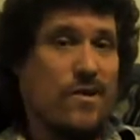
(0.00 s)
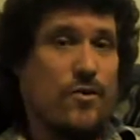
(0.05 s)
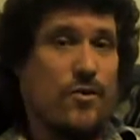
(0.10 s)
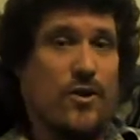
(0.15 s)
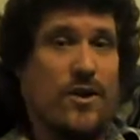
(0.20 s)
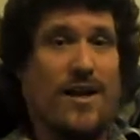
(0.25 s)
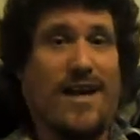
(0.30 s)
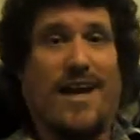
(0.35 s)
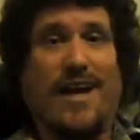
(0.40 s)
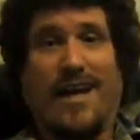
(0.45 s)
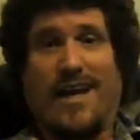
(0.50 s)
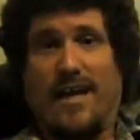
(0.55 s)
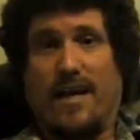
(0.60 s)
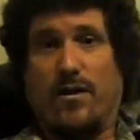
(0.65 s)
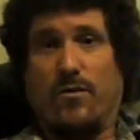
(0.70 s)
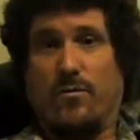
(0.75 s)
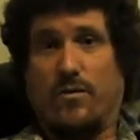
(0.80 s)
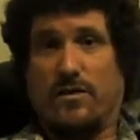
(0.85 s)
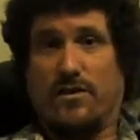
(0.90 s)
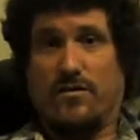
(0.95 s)
you could hit
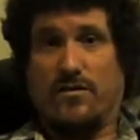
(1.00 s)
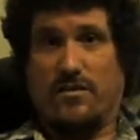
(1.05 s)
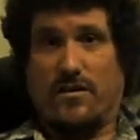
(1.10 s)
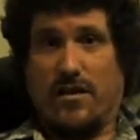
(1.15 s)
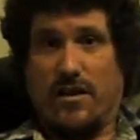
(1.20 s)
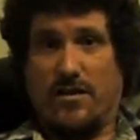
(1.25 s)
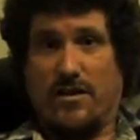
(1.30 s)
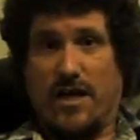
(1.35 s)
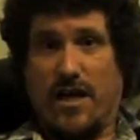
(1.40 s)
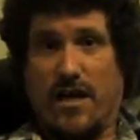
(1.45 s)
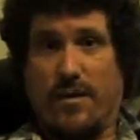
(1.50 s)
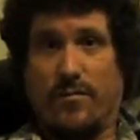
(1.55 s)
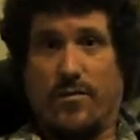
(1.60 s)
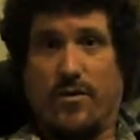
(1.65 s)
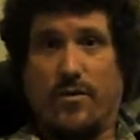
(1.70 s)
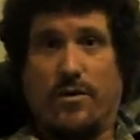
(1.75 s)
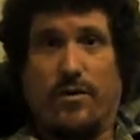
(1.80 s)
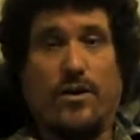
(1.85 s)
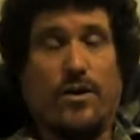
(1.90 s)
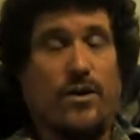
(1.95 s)
it with a
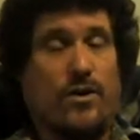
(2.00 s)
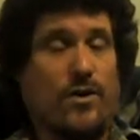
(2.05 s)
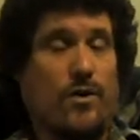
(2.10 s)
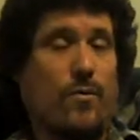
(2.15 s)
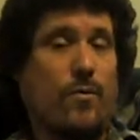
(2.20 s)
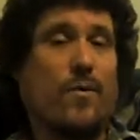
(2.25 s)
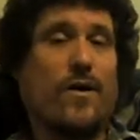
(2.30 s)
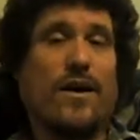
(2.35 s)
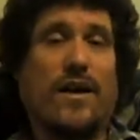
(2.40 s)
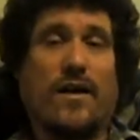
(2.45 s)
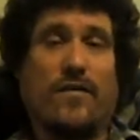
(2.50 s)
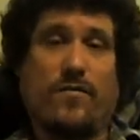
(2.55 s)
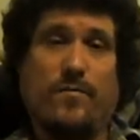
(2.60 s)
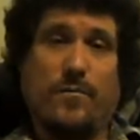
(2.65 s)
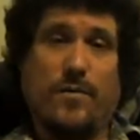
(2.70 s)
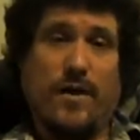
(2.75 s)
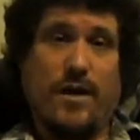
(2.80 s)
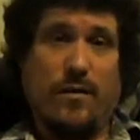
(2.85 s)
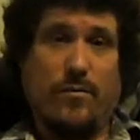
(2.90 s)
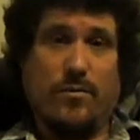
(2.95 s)
sledgehammer. You wouldn't
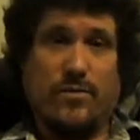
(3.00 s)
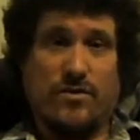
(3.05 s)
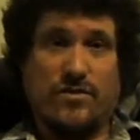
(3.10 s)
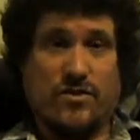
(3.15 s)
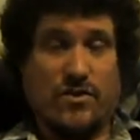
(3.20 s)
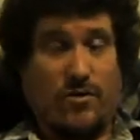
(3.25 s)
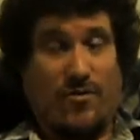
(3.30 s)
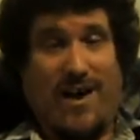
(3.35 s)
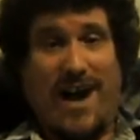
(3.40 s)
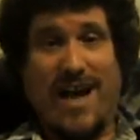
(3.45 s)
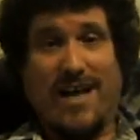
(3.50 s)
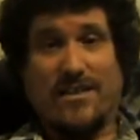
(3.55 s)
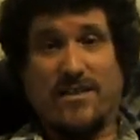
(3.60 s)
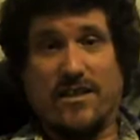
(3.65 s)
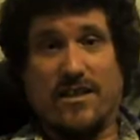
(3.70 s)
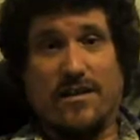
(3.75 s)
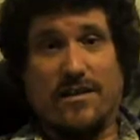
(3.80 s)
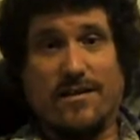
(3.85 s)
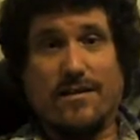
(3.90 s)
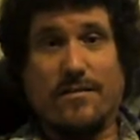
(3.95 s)
even be able to
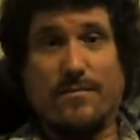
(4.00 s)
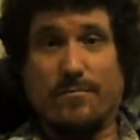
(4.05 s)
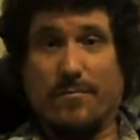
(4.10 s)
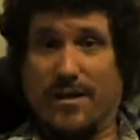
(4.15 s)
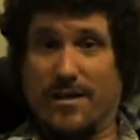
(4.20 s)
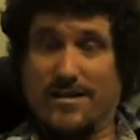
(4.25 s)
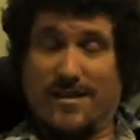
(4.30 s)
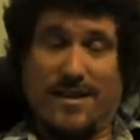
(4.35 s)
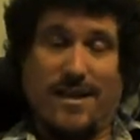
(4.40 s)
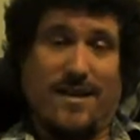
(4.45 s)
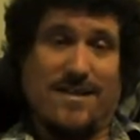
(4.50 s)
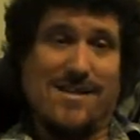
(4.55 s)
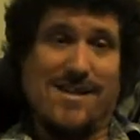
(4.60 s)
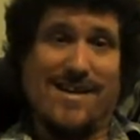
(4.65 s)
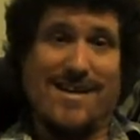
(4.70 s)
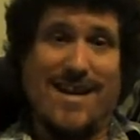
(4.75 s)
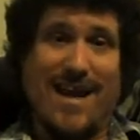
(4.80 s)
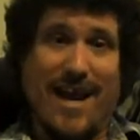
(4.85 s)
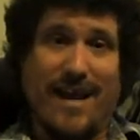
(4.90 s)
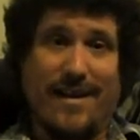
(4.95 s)
scratch it, much
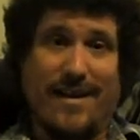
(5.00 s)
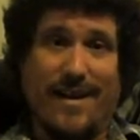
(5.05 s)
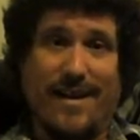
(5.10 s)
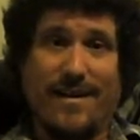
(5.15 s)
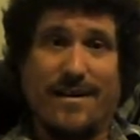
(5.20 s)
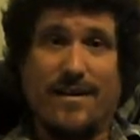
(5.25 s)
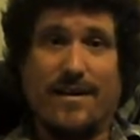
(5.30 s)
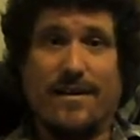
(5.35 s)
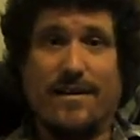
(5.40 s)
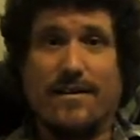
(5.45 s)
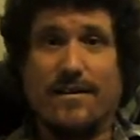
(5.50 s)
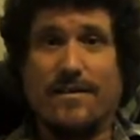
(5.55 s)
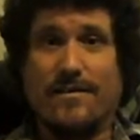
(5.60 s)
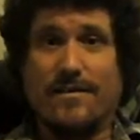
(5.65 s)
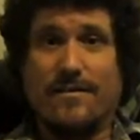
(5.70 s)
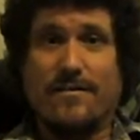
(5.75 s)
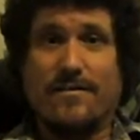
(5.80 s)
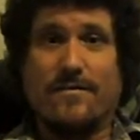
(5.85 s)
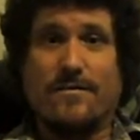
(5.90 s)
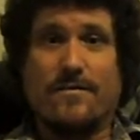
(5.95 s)
less dent it.
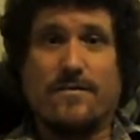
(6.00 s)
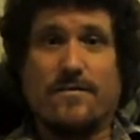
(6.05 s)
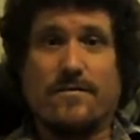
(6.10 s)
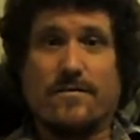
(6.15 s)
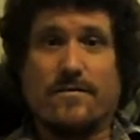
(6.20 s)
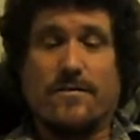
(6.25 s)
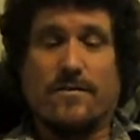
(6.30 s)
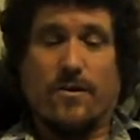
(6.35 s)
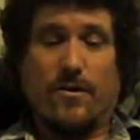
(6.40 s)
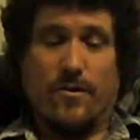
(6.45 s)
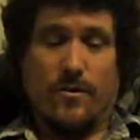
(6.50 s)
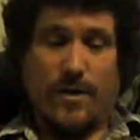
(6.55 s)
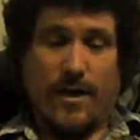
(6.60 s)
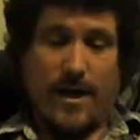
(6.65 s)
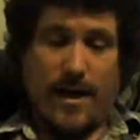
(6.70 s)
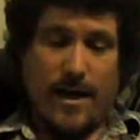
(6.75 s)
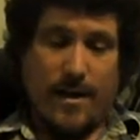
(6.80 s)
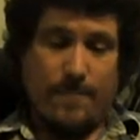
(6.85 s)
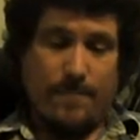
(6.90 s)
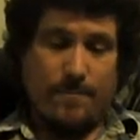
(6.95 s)

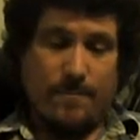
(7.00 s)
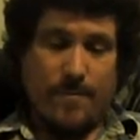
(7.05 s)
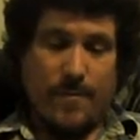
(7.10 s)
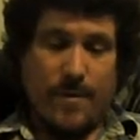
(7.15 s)
Okay?